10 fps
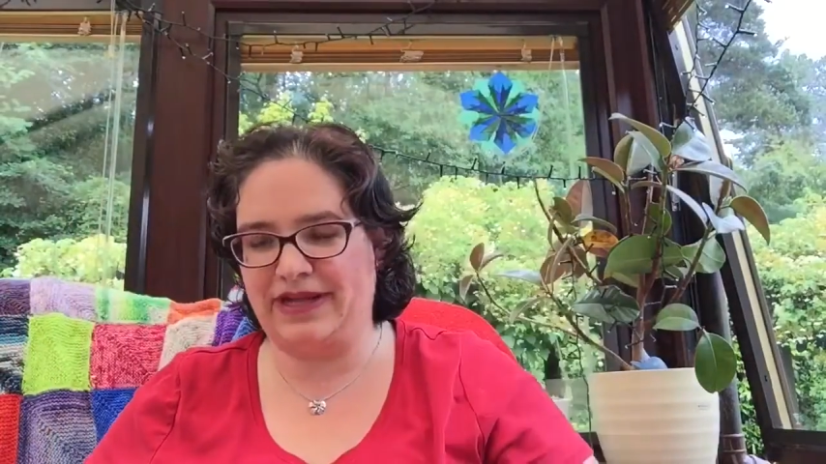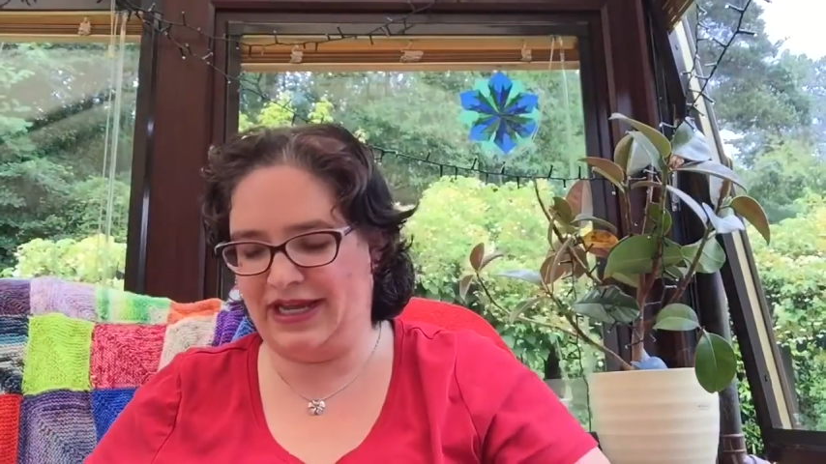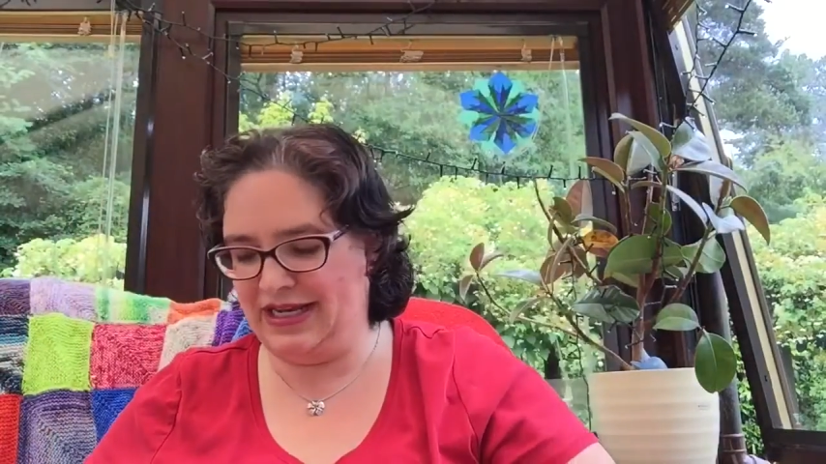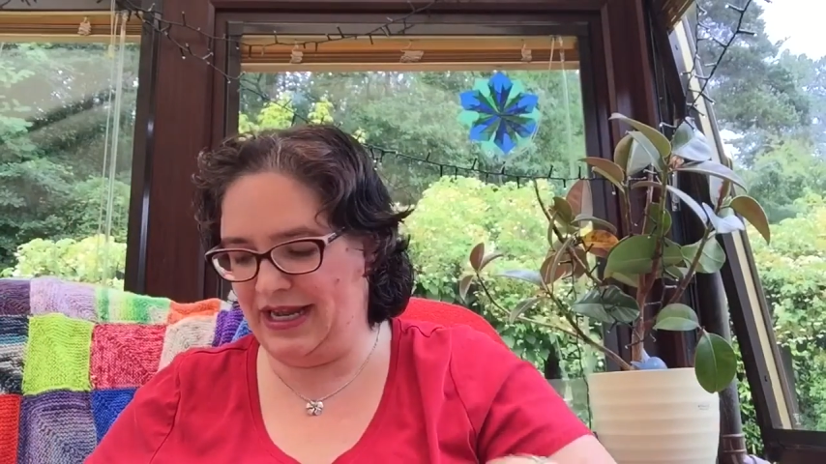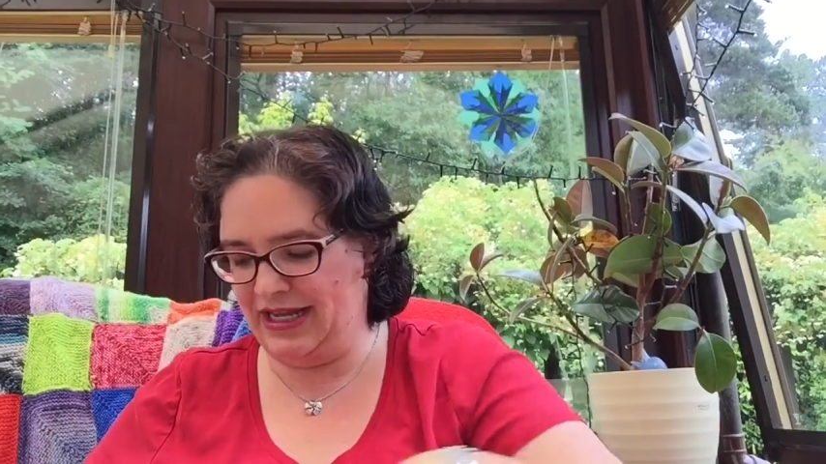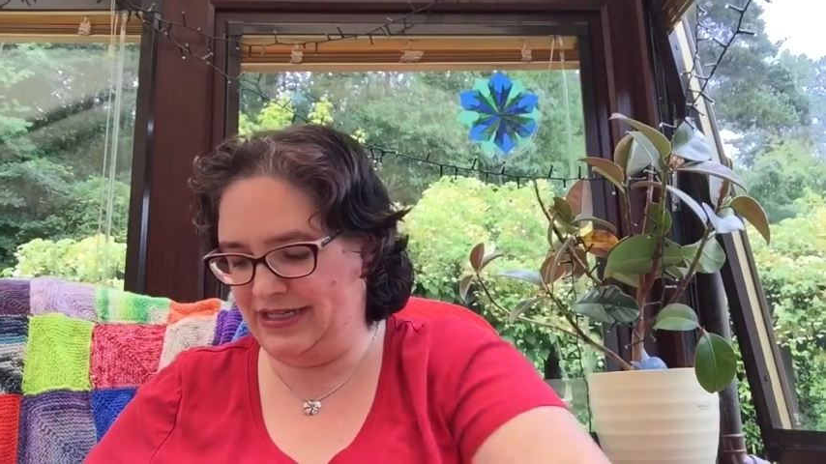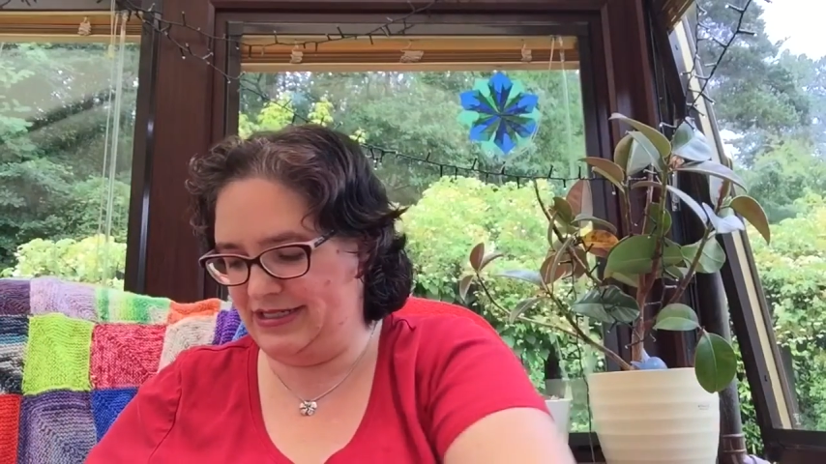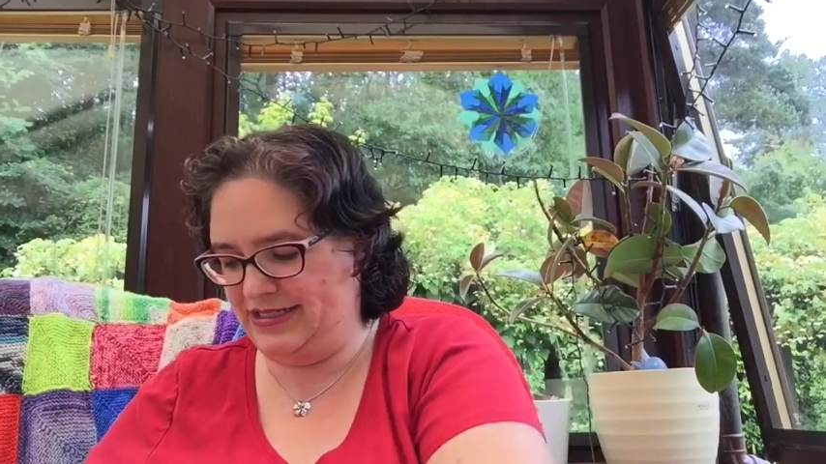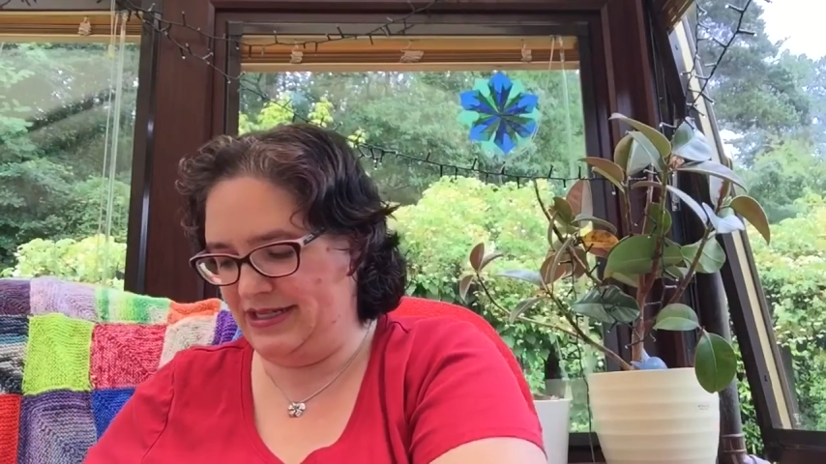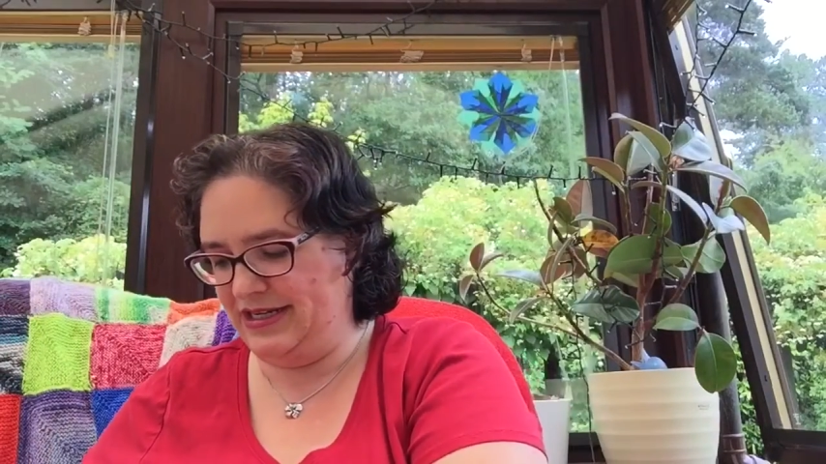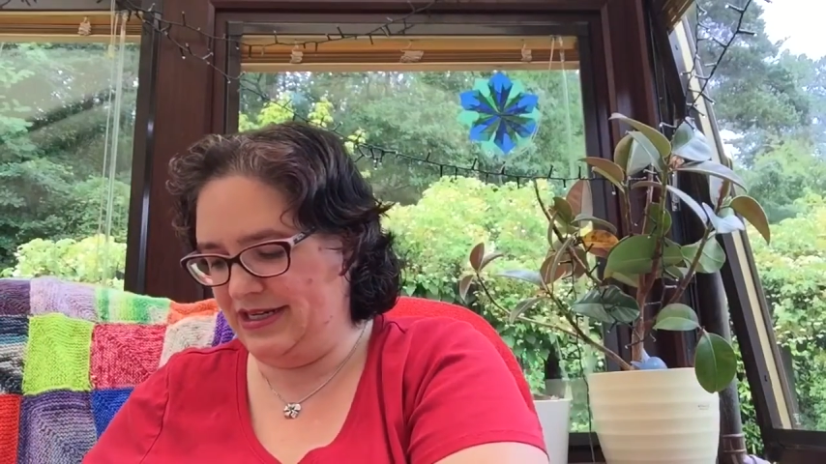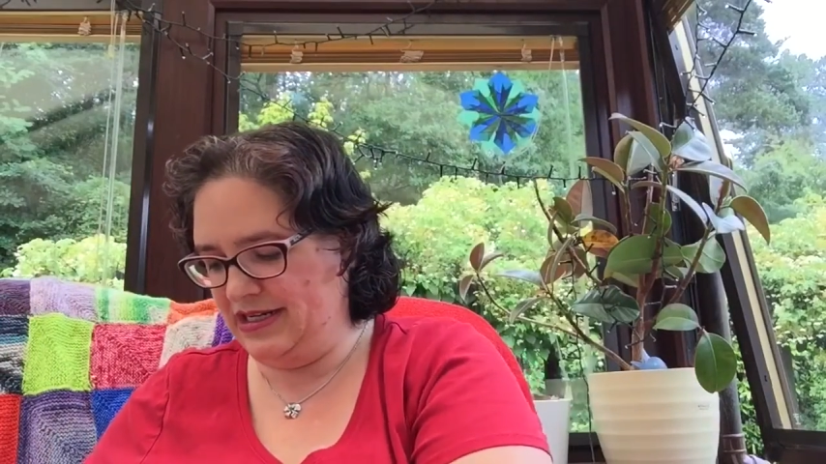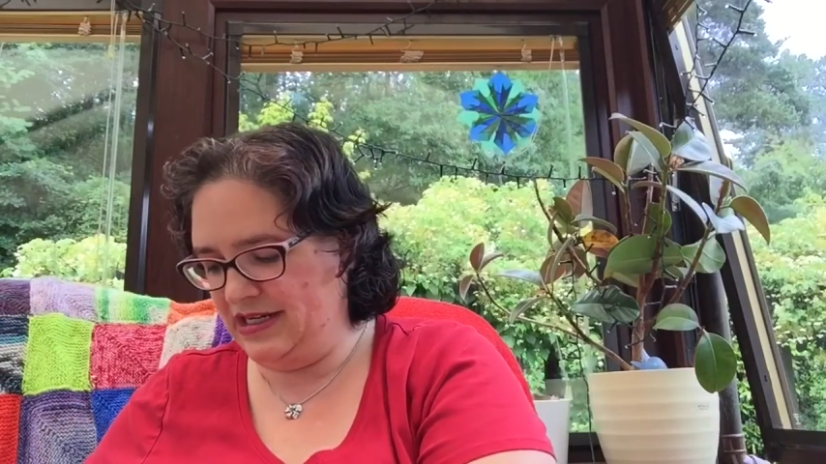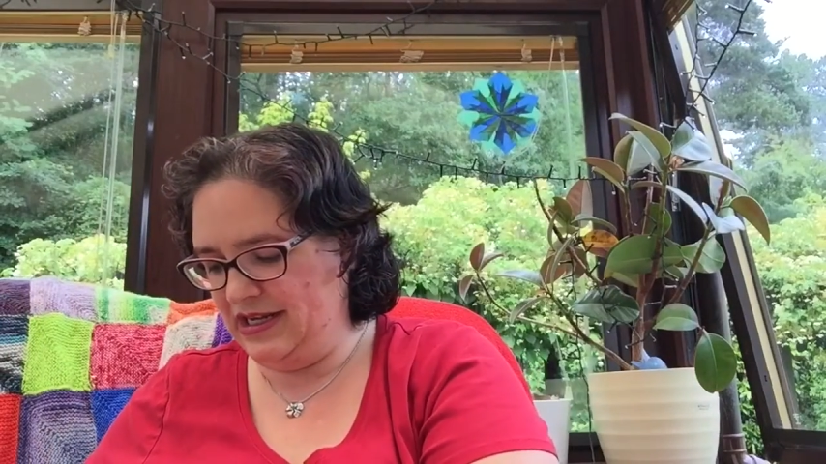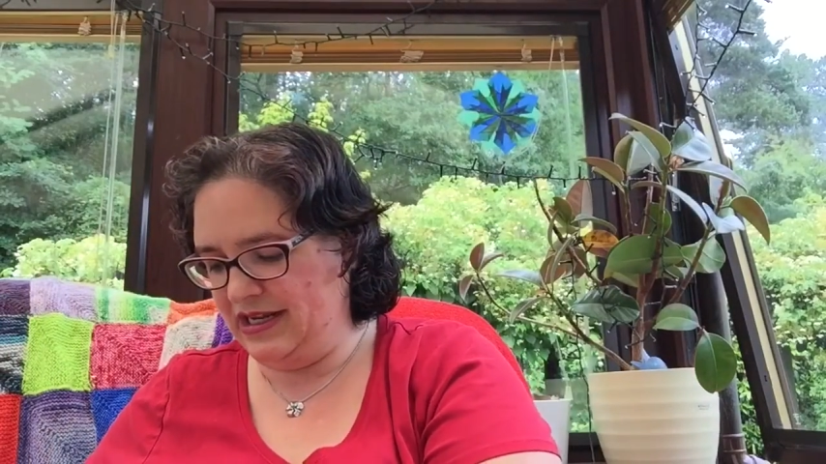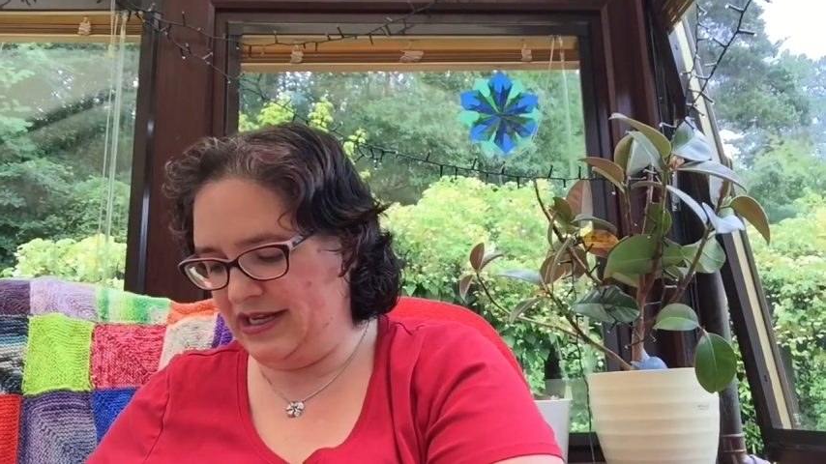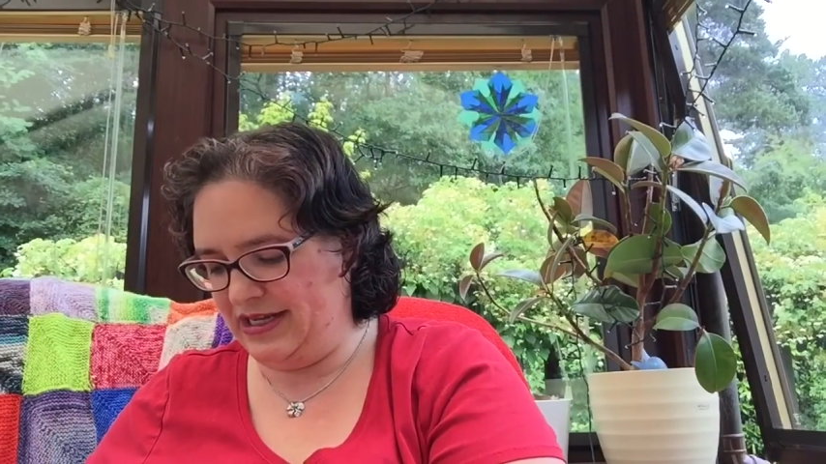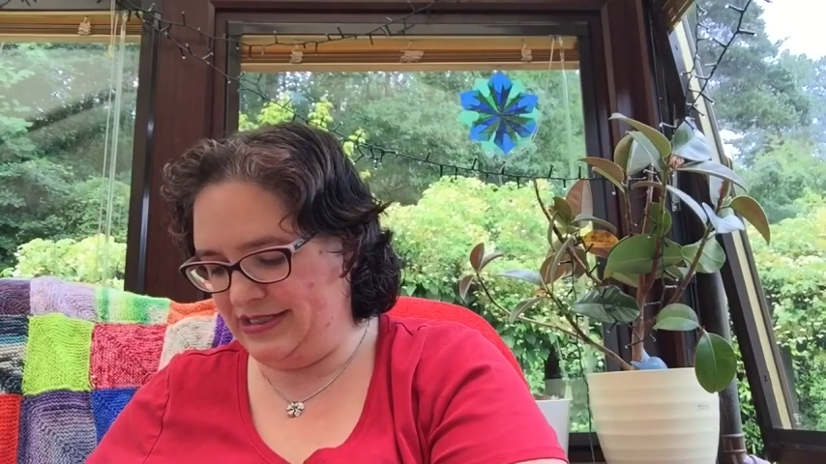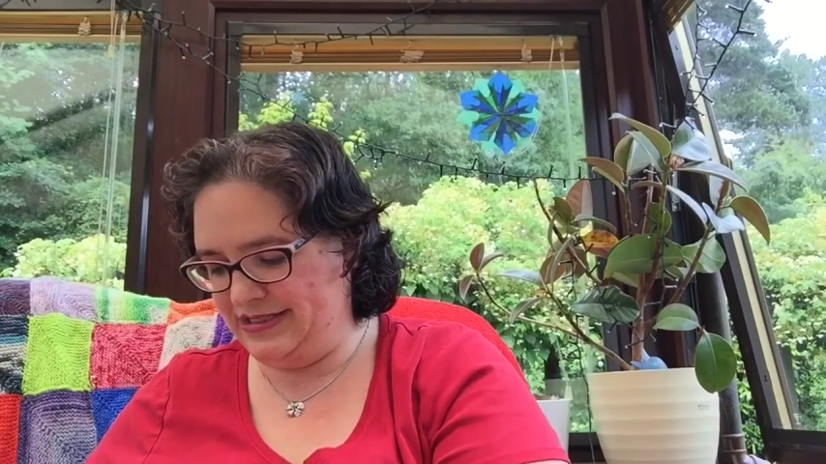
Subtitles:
at night, as